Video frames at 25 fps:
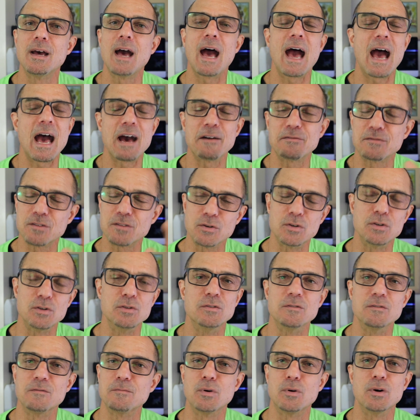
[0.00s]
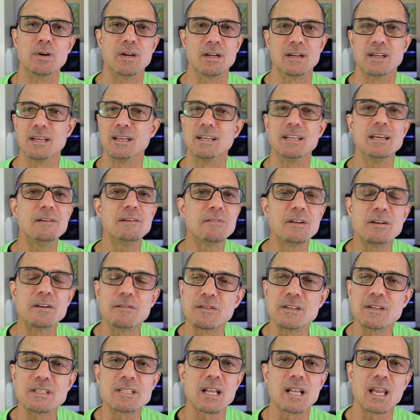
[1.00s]
after you've put it in, even
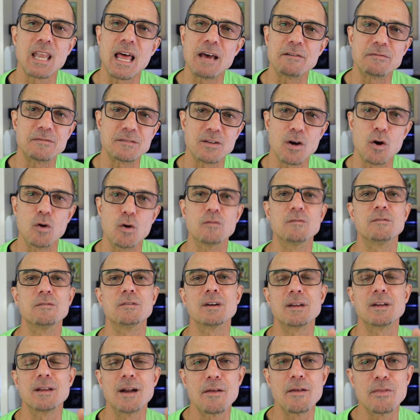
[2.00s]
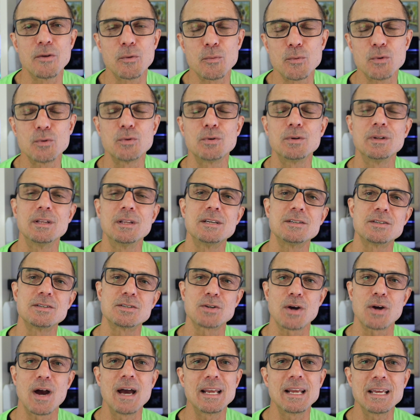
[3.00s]
if it's leftover. You know, the rule is
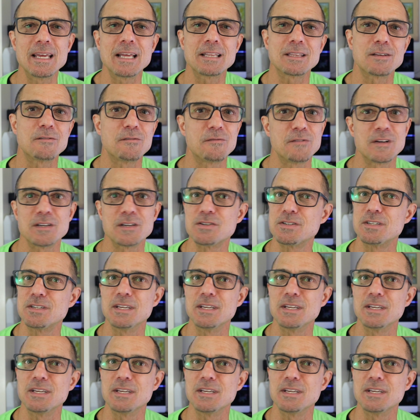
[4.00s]
try to get the fish